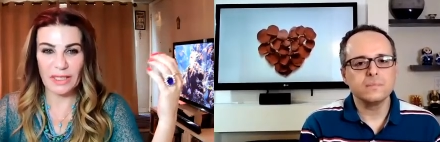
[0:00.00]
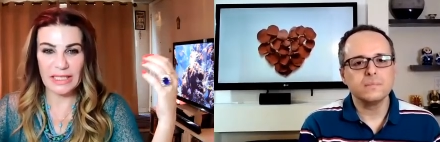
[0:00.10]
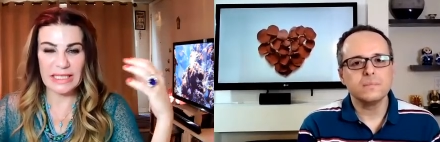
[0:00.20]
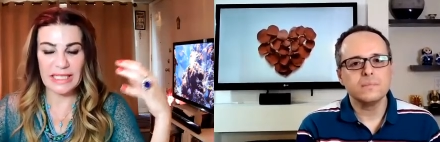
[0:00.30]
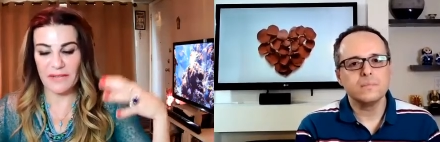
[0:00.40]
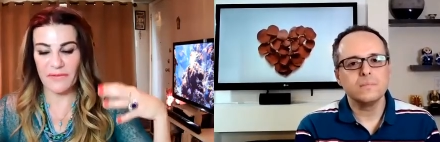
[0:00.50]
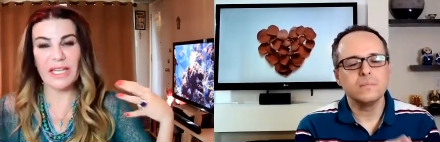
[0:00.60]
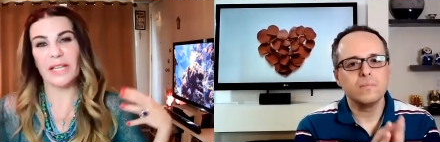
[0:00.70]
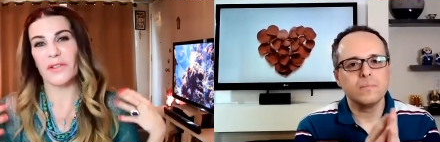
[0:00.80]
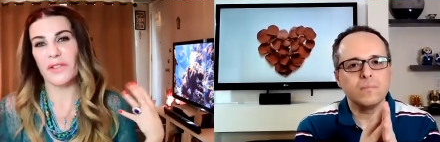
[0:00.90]
Speaker 1: It's like
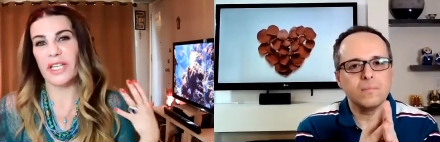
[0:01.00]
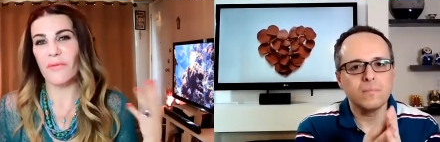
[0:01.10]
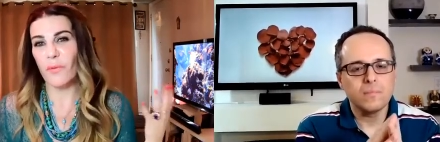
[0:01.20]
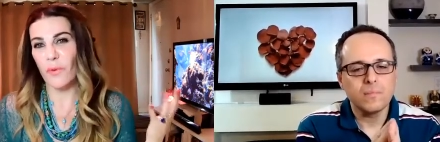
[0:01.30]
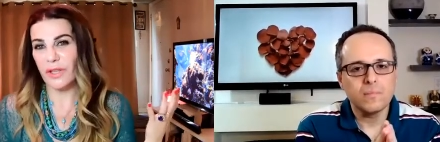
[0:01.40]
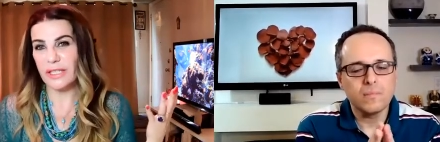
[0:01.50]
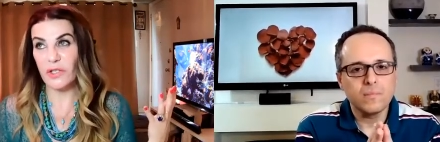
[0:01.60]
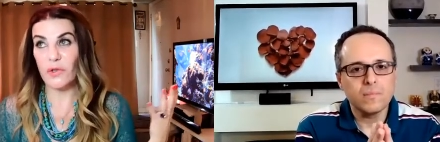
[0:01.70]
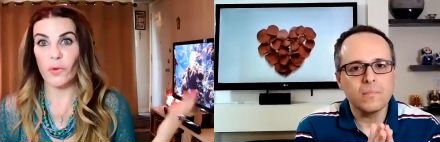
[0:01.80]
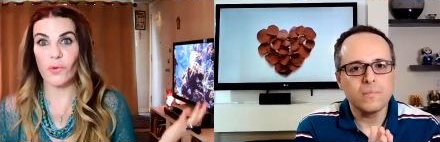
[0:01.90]
feeling their self-worth is
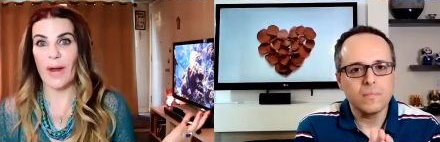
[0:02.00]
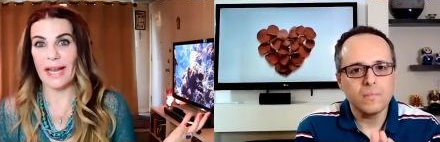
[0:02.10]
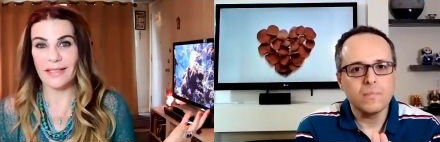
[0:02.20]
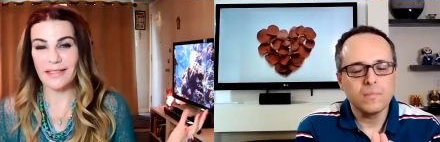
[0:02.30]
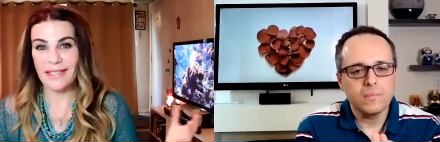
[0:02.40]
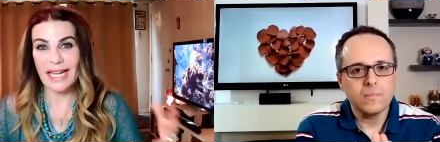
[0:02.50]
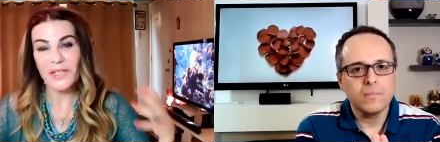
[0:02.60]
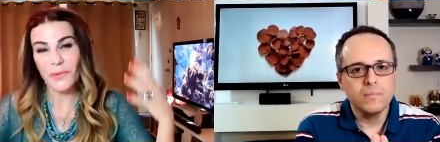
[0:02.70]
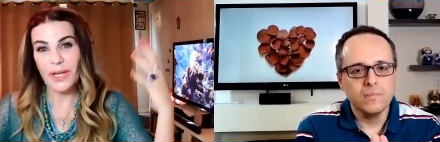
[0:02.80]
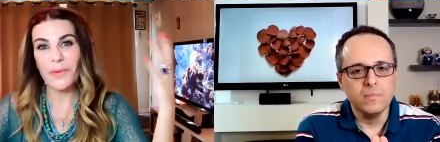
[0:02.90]
so grand.
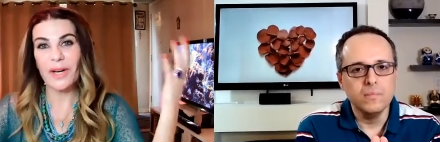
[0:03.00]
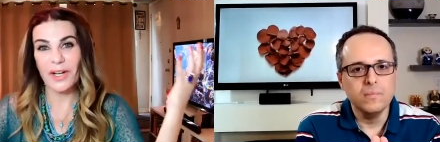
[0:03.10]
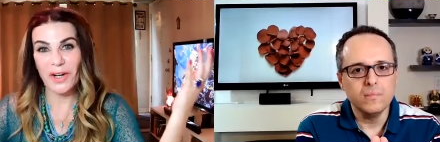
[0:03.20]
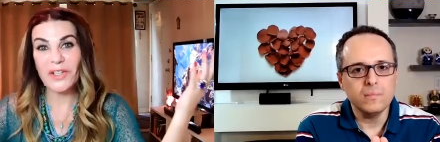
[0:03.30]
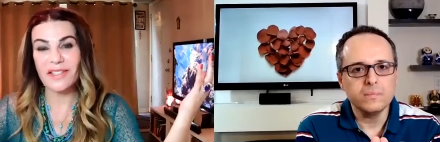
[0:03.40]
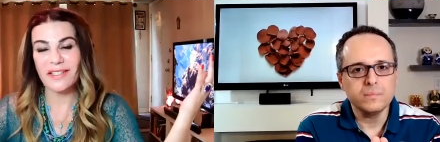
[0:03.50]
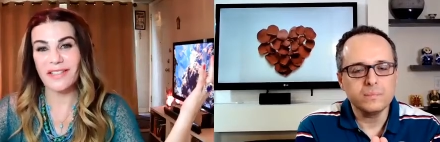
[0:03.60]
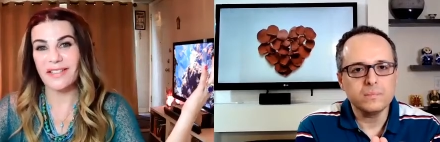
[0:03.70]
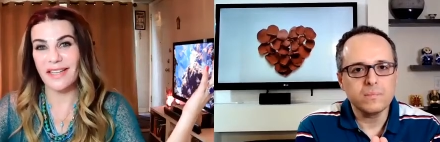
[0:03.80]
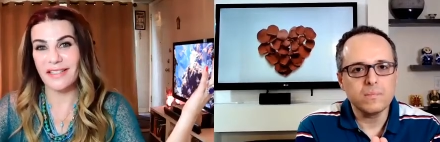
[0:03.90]
That's really what a
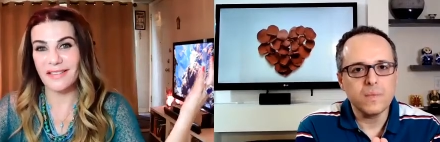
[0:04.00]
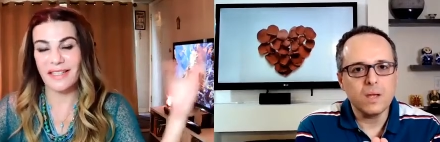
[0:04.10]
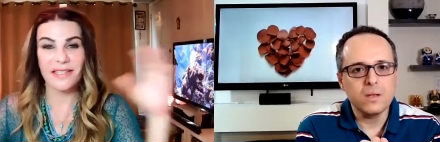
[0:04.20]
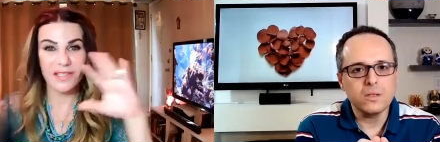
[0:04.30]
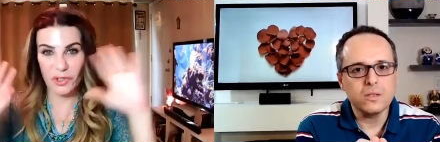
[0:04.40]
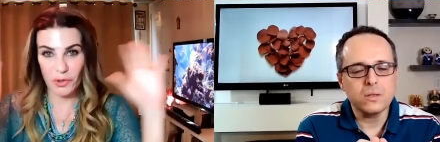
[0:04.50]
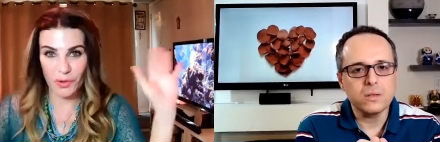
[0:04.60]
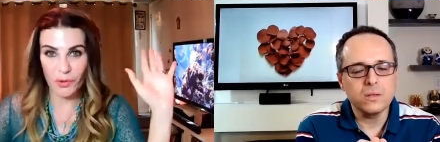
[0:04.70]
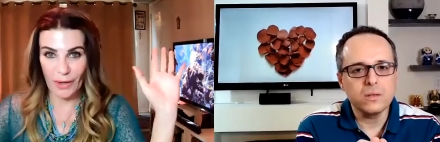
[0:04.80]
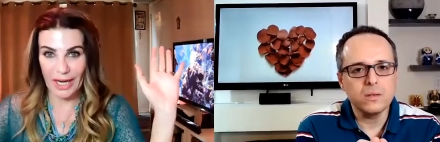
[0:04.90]
narcissist is in a
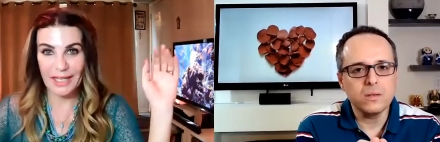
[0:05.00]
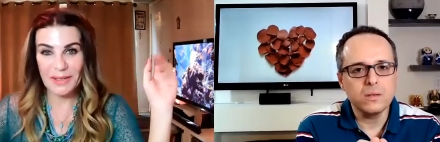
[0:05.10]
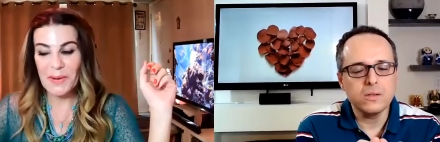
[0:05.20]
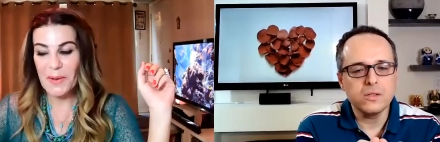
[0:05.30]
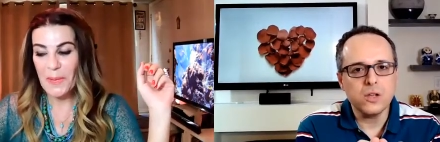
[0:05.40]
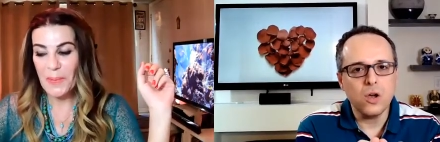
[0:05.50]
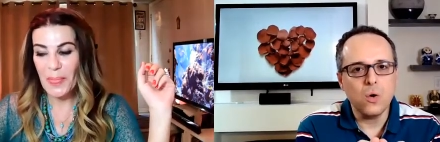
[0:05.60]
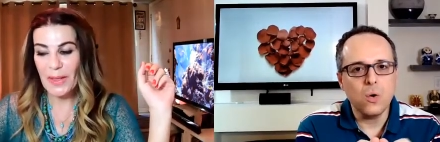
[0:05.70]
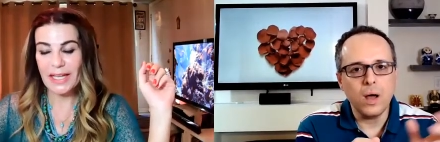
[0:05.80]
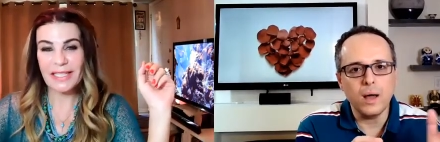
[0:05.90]
short way.
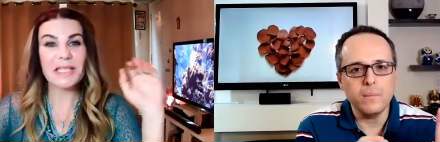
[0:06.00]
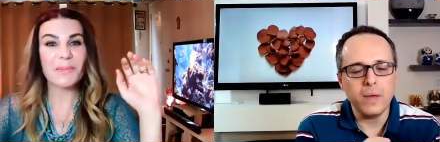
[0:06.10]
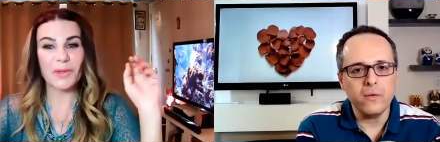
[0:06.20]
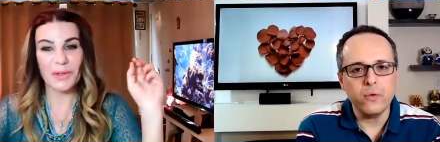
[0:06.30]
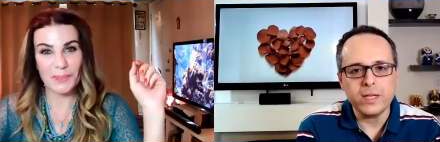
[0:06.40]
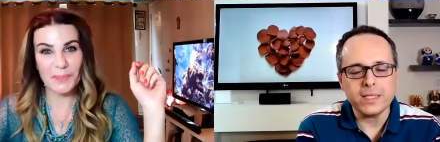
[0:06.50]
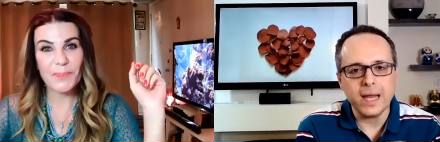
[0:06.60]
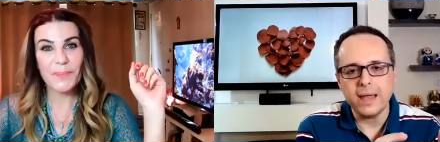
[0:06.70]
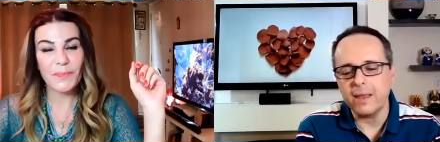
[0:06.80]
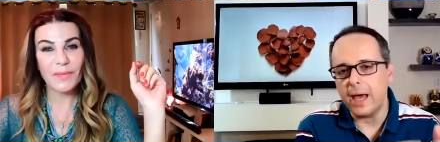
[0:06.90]
Speaker 2: So um, if we
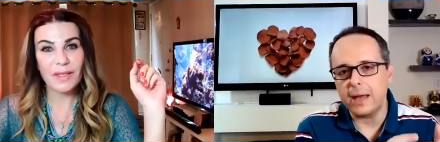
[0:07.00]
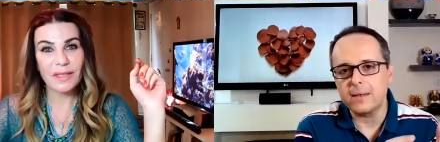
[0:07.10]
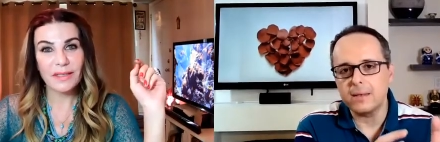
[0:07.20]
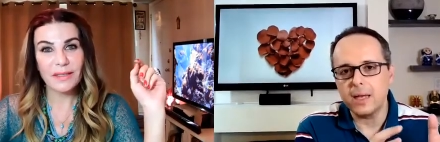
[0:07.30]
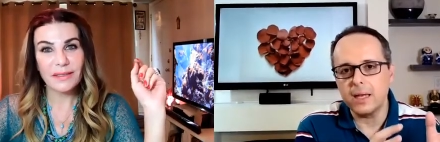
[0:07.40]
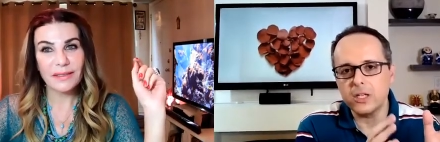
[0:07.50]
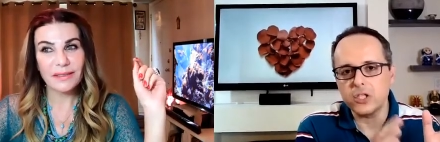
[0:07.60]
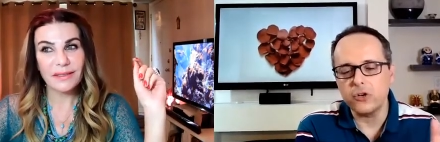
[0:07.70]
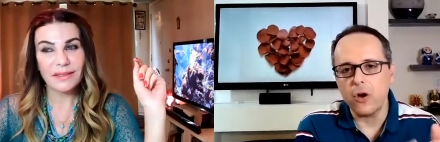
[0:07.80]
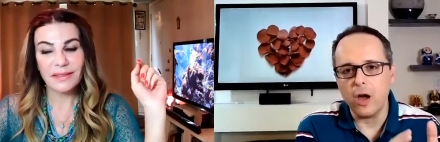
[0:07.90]
say that
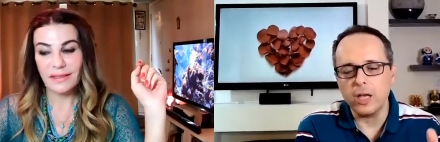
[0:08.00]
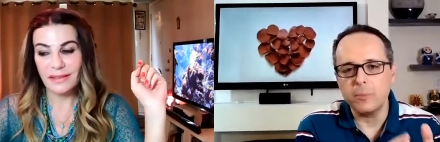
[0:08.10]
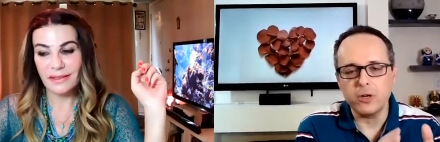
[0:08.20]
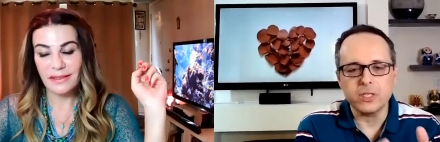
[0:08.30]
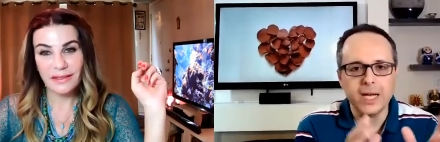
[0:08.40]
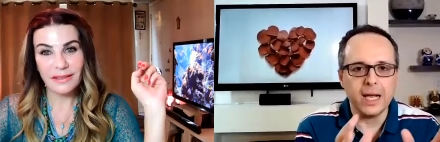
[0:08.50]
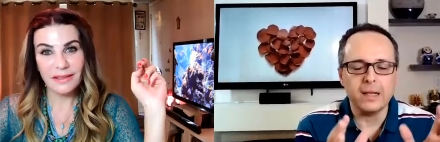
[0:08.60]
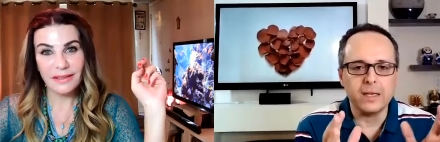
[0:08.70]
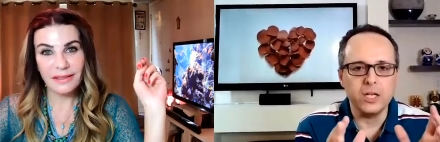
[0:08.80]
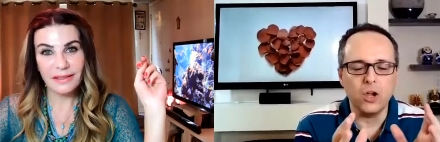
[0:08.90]
histrionic
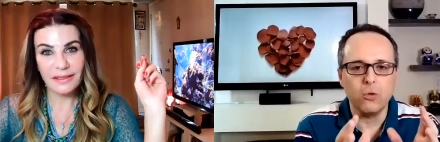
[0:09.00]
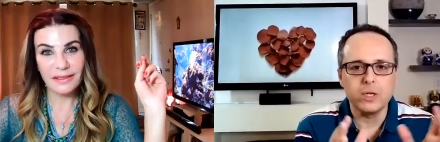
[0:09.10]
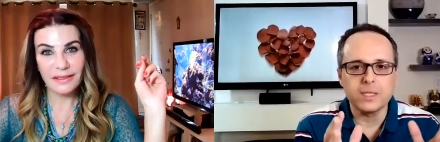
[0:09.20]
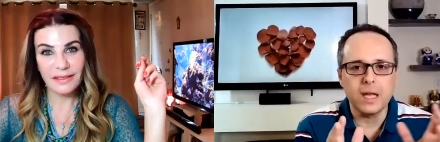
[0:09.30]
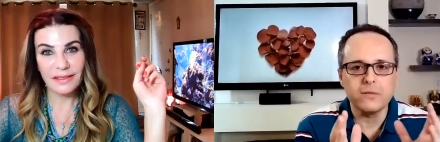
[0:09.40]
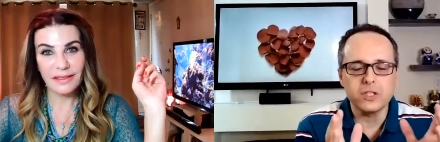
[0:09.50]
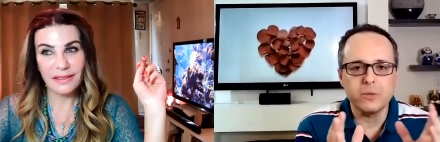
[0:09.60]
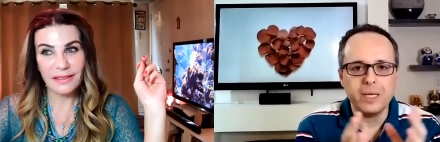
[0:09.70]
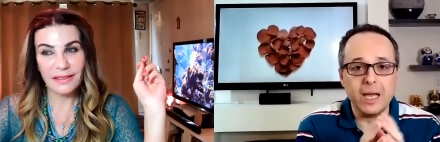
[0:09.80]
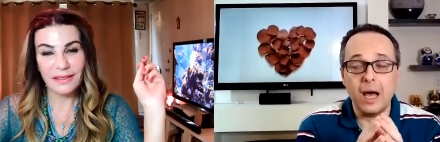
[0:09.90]
personality always loves
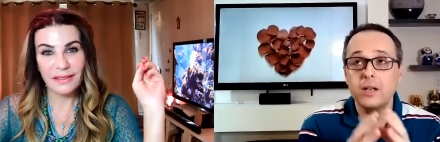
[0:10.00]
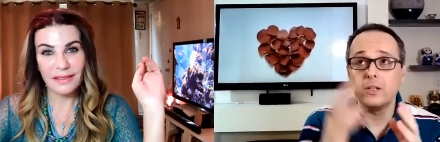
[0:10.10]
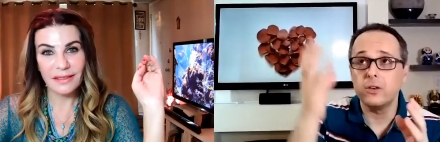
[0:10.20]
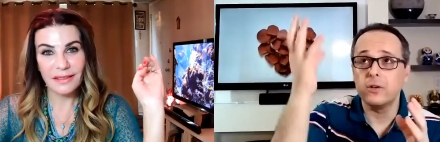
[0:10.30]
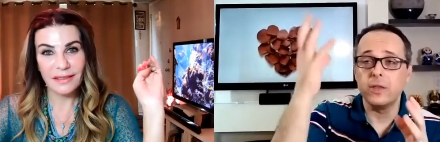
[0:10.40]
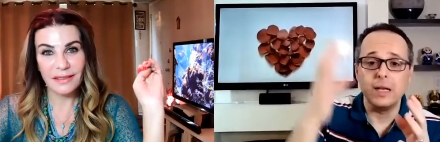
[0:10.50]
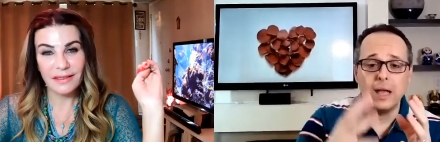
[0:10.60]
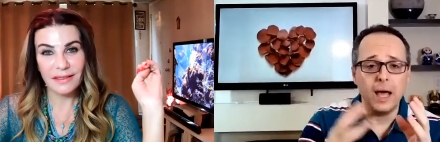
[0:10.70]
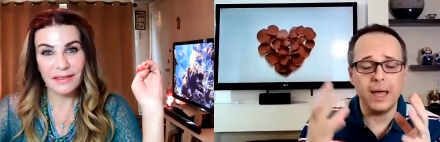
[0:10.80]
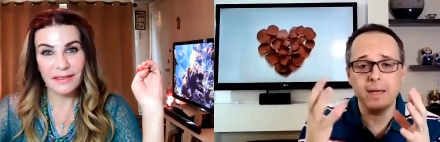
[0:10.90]
to be under the
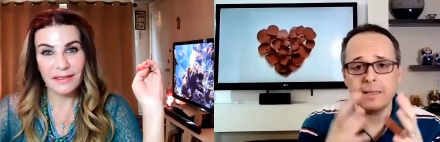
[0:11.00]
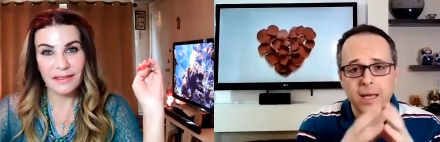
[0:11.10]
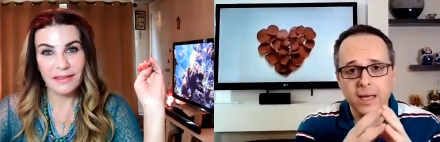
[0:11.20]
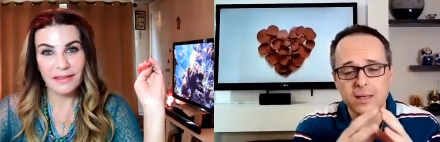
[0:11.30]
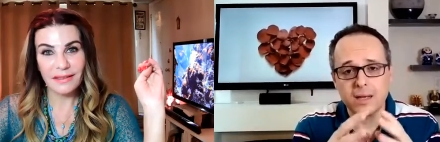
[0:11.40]
light and